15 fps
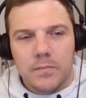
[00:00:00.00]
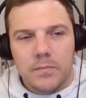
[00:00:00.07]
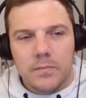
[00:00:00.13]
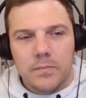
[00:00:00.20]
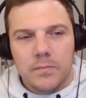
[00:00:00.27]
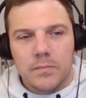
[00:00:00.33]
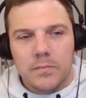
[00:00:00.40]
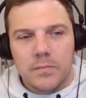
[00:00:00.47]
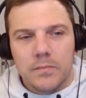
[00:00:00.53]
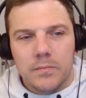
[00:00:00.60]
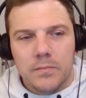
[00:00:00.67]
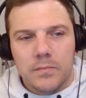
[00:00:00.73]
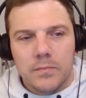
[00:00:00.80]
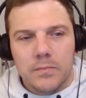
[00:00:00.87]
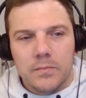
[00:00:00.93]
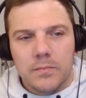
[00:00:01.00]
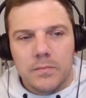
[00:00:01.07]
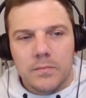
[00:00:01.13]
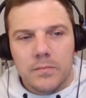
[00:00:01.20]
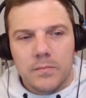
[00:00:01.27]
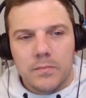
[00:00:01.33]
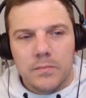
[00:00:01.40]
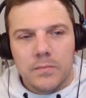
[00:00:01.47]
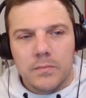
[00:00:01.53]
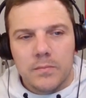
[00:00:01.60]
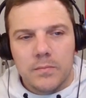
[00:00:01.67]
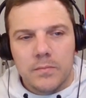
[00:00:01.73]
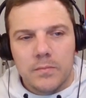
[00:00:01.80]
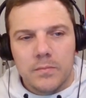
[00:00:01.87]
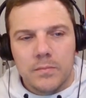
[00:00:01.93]

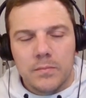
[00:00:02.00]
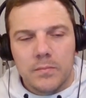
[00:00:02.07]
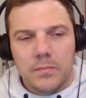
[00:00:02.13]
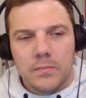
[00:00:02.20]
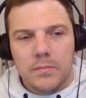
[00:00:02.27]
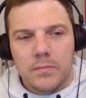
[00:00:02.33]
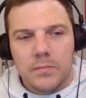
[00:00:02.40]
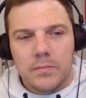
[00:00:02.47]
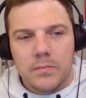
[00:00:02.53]
This person isn't speaking.